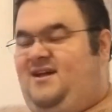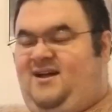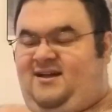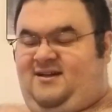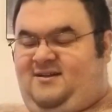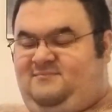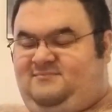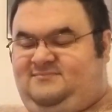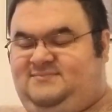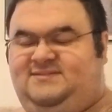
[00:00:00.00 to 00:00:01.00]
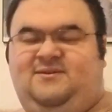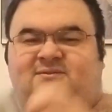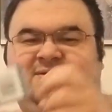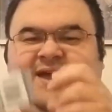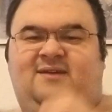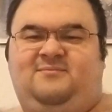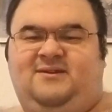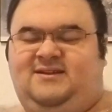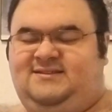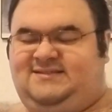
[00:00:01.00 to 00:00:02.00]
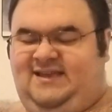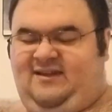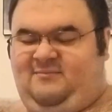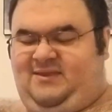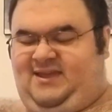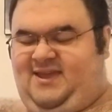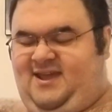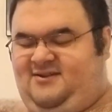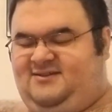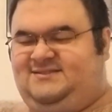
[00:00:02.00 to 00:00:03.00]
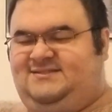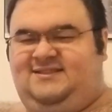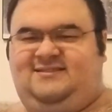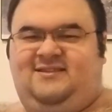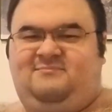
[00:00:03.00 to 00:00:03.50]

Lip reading: Okay, we're going to see how many Karens the Thin